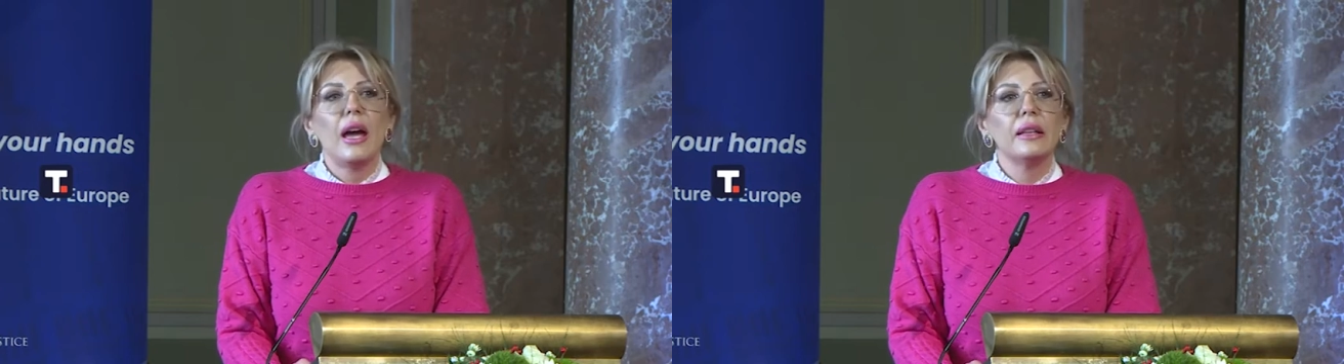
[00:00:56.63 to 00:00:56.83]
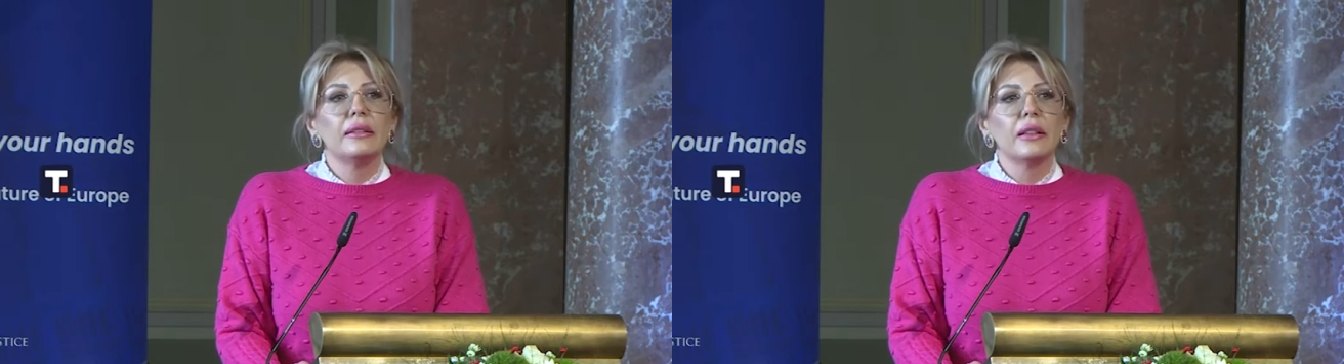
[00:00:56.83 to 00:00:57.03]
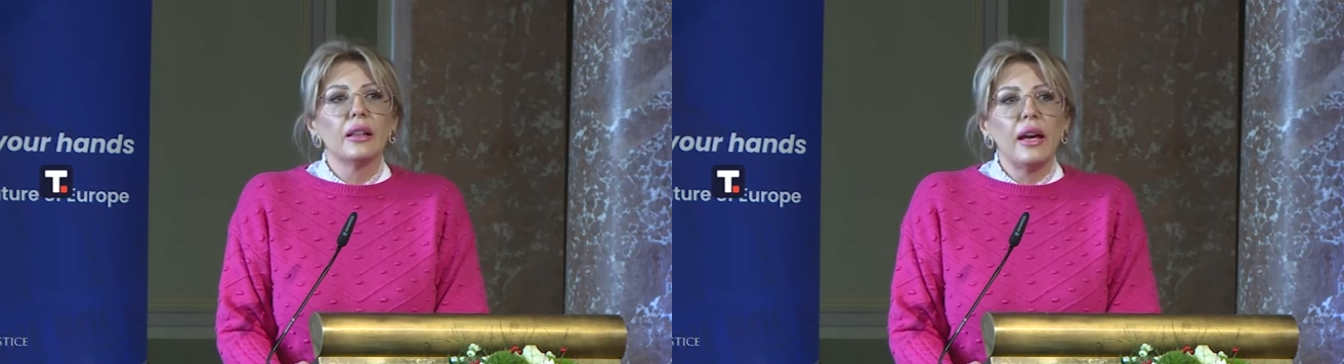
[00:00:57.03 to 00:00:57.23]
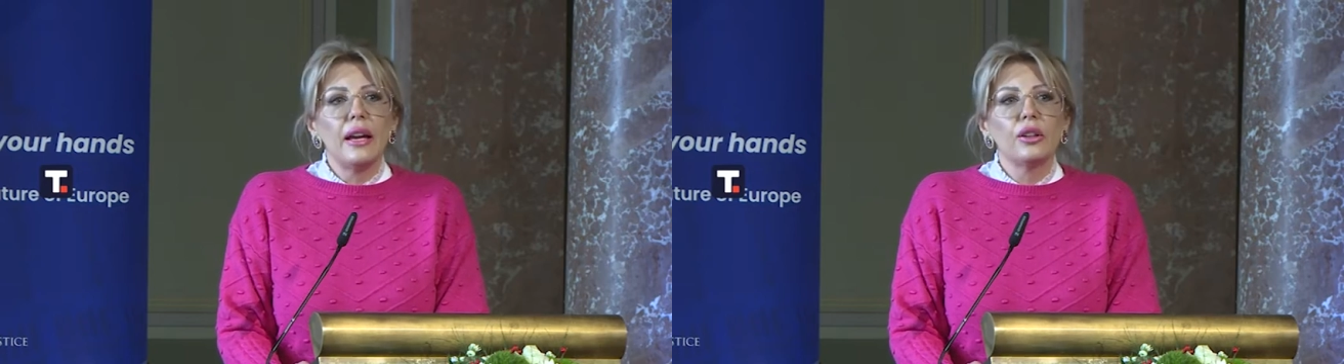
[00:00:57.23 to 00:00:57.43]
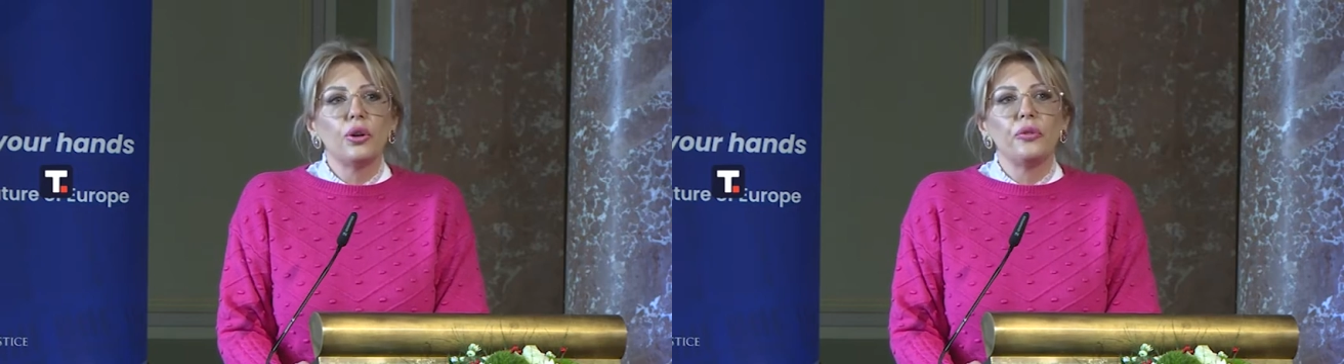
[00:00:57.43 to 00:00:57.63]
and the
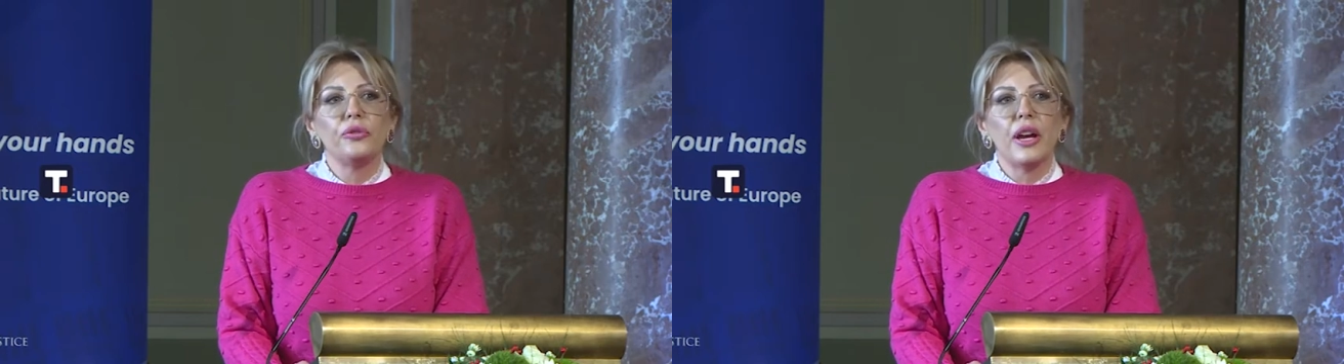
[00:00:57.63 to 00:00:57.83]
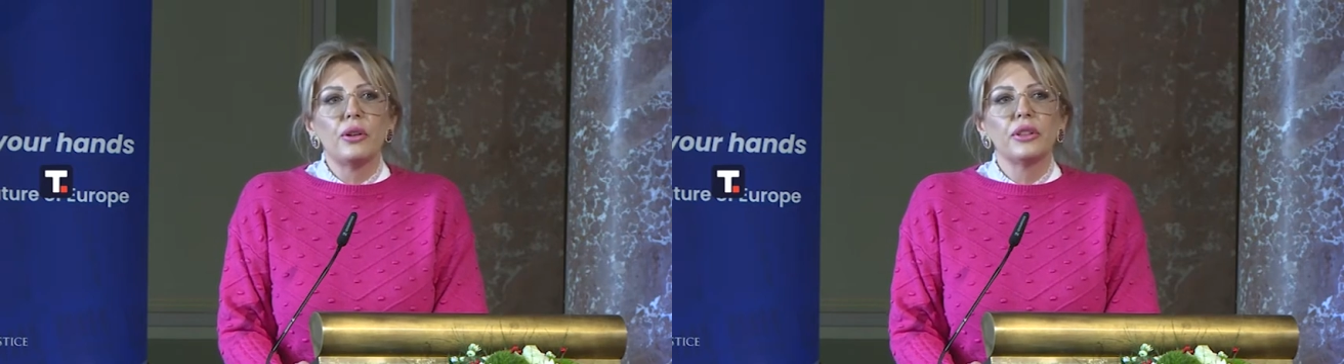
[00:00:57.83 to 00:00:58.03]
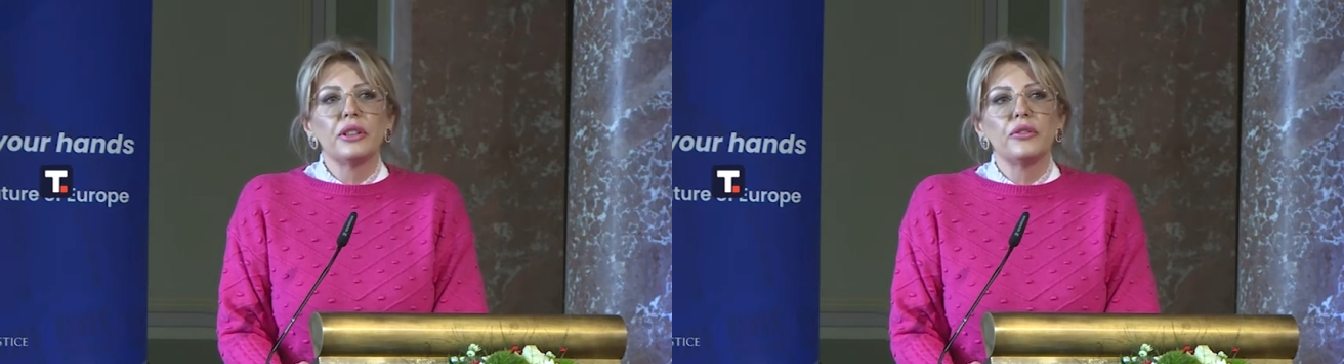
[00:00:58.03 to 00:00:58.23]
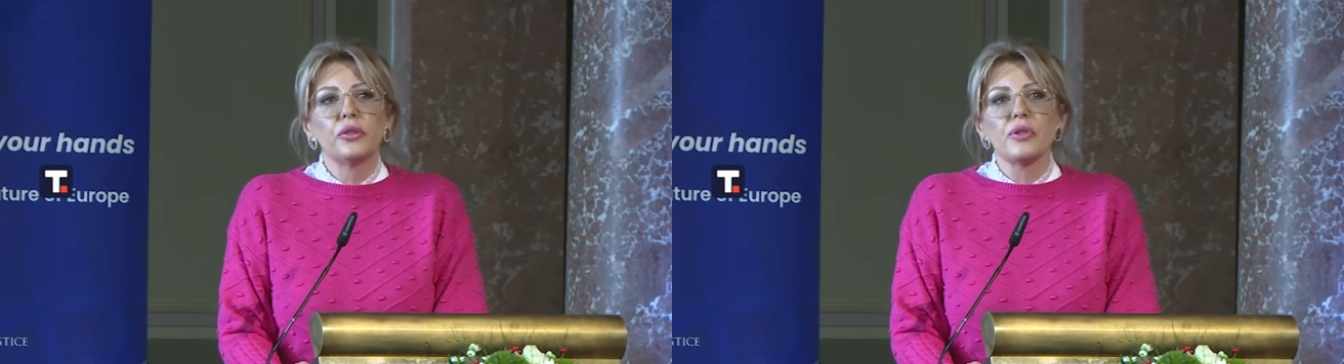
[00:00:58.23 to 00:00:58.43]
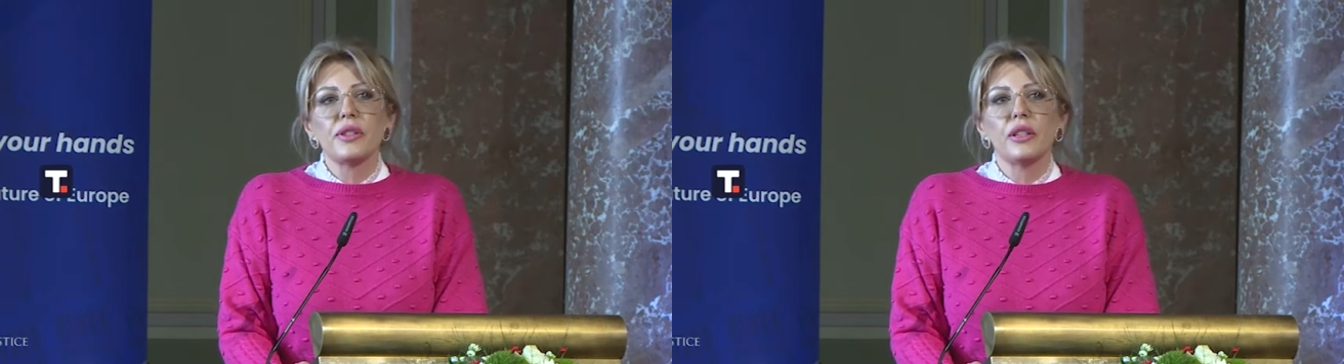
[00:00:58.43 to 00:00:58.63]
lack of
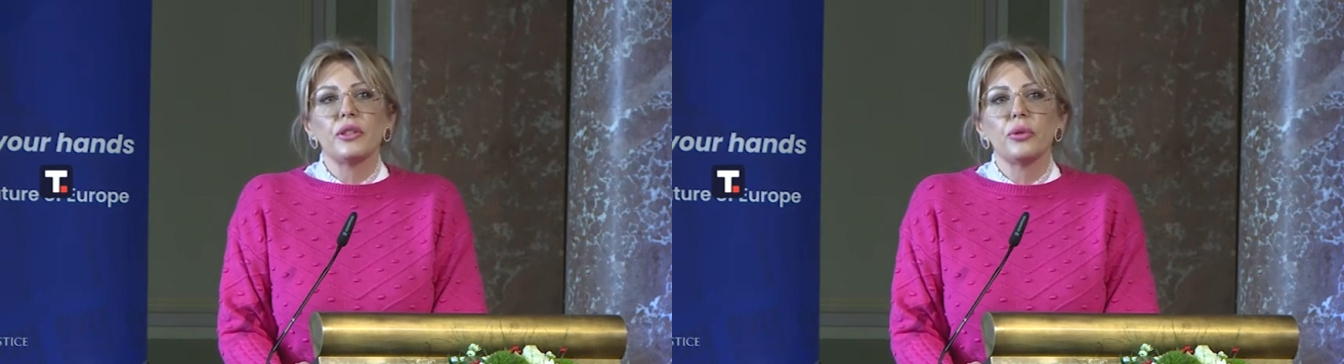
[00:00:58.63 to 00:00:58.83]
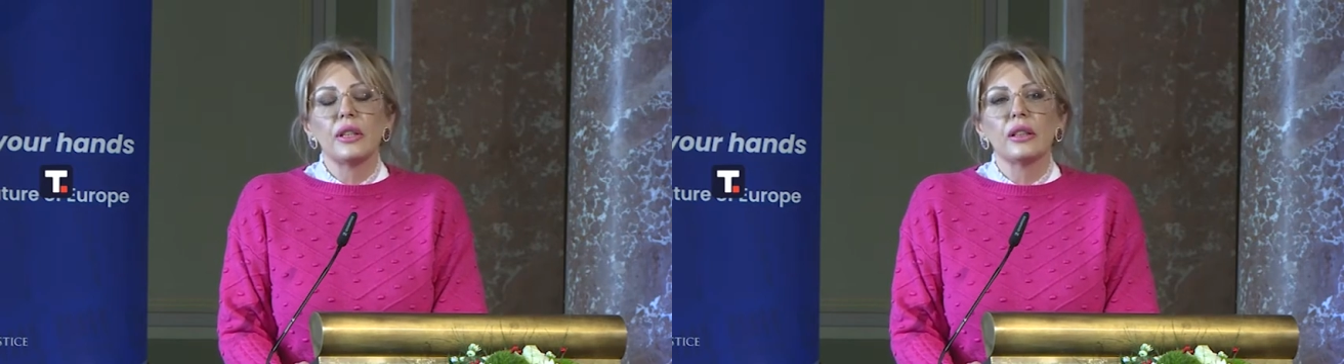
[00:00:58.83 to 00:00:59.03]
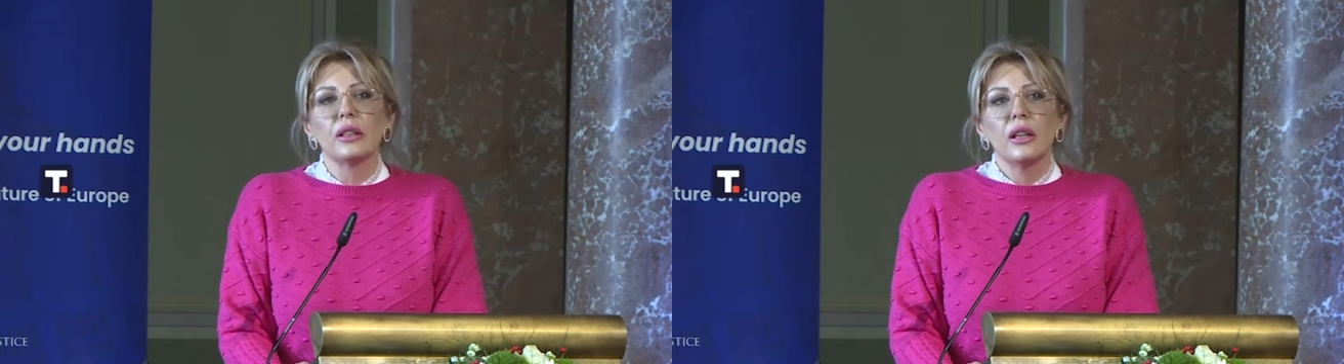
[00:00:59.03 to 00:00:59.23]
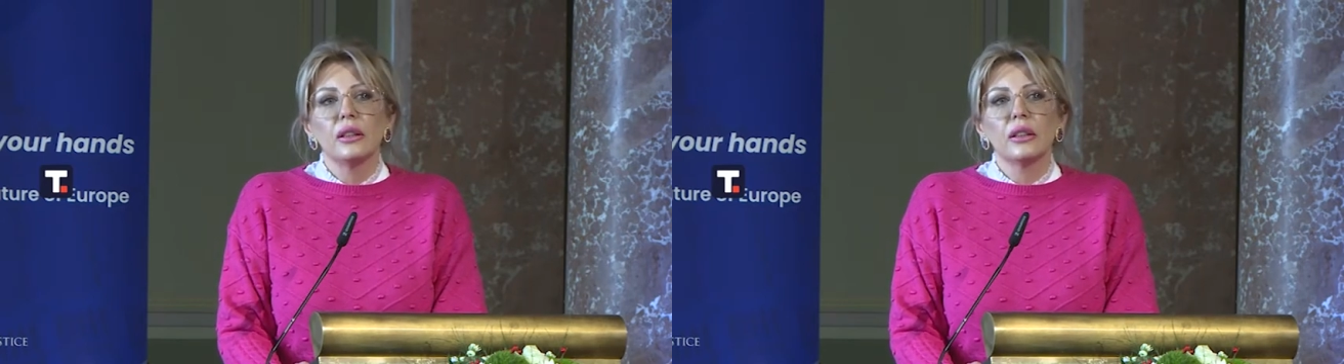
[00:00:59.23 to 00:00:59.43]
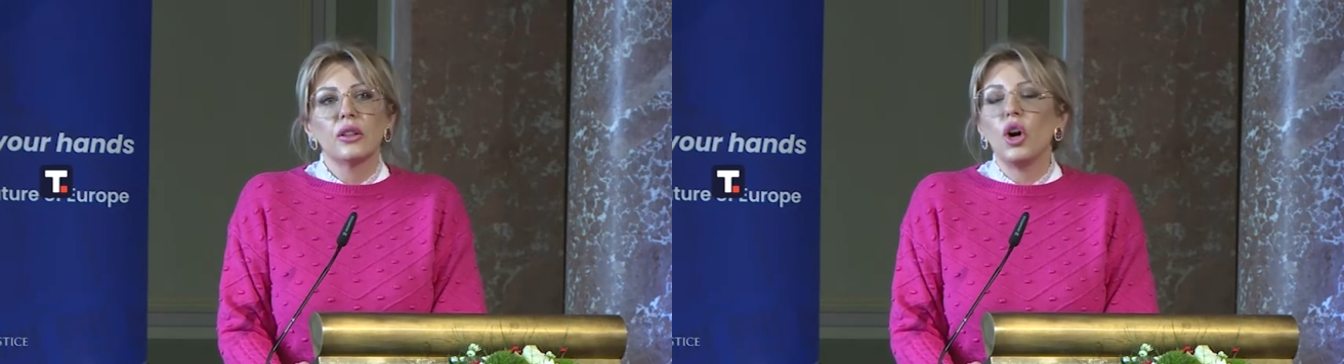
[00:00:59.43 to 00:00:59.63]
narrative considering
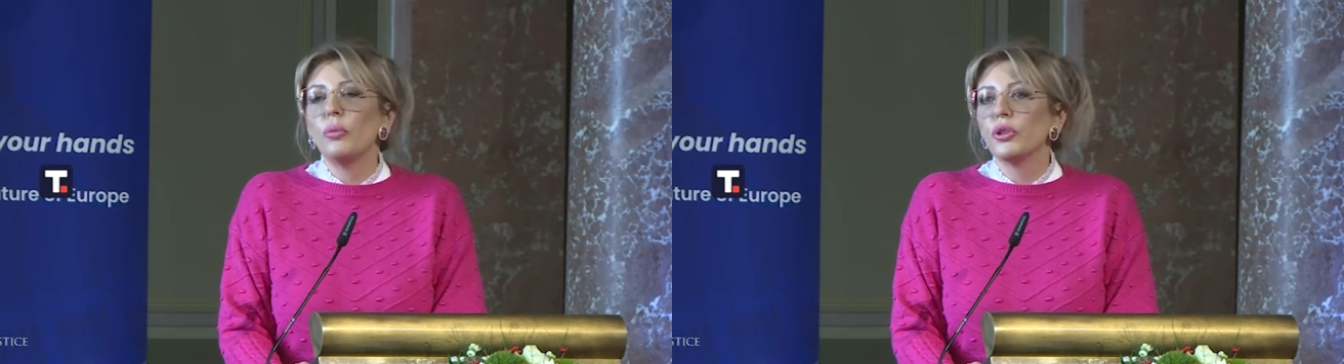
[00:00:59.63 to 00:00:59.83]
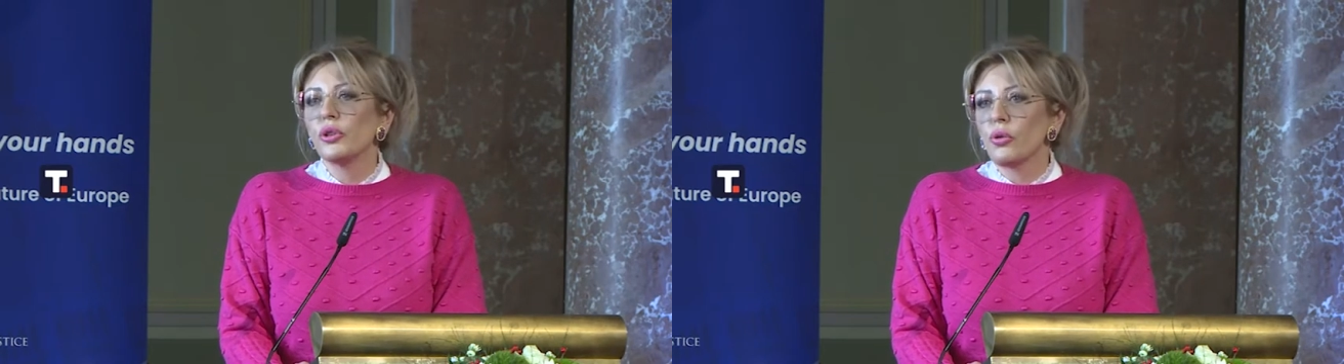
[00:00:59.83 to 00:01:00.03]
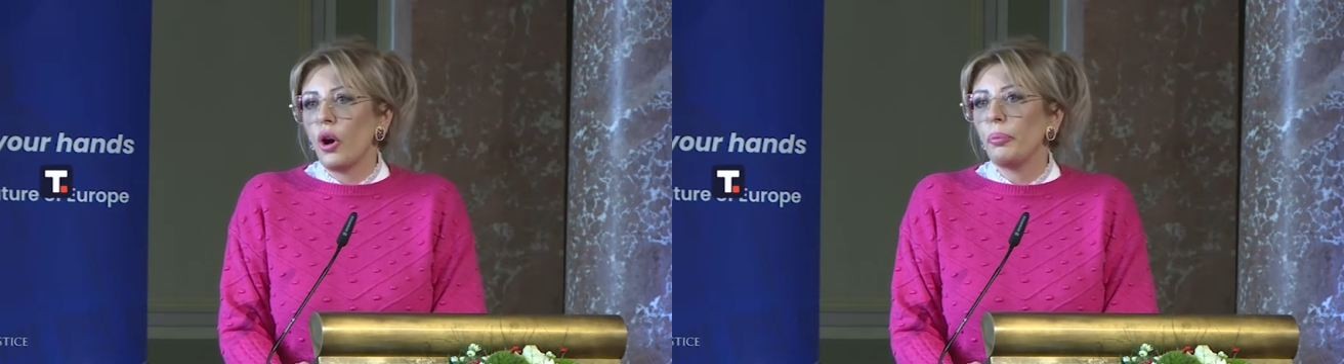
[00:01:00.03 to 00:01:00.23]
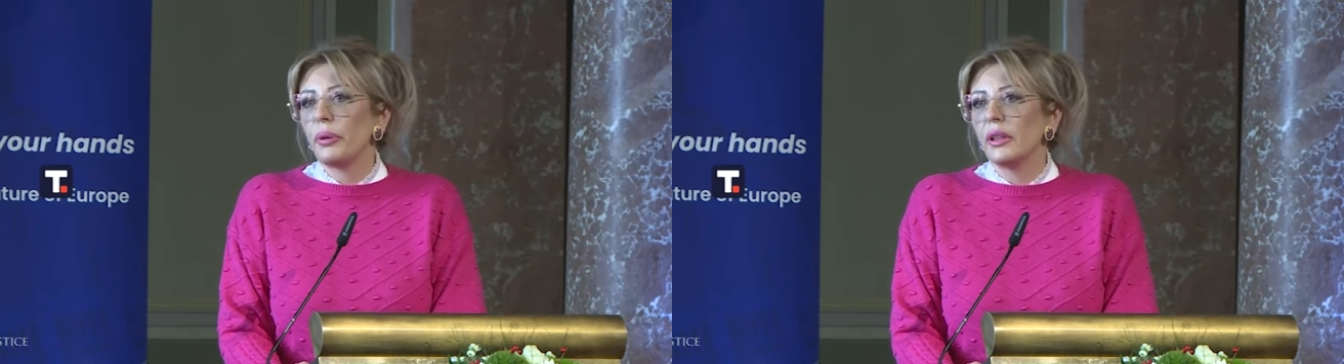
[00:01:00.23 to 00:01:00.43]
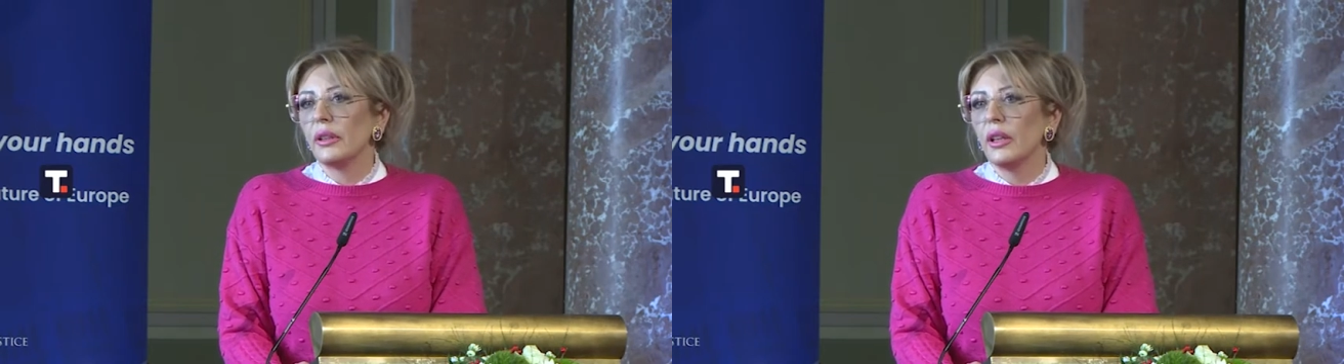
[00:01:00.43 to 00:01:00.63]
the common
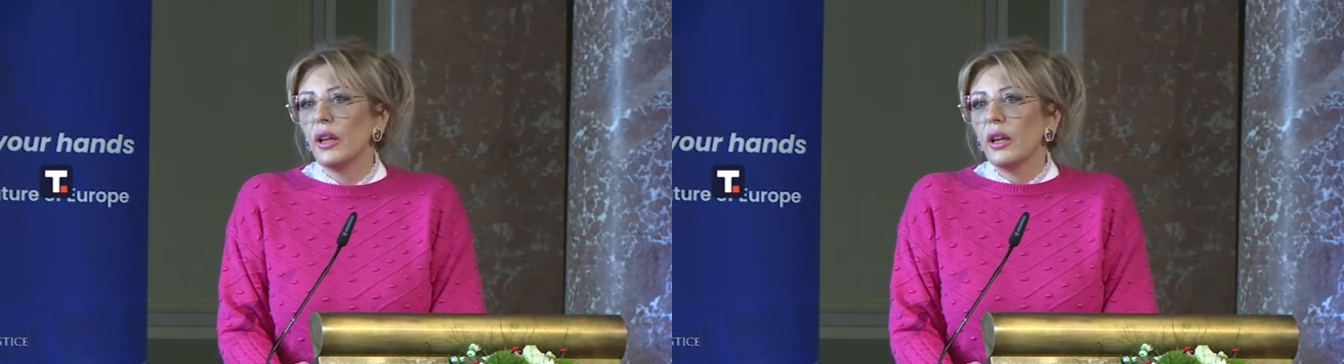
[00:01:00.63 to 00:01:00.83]
European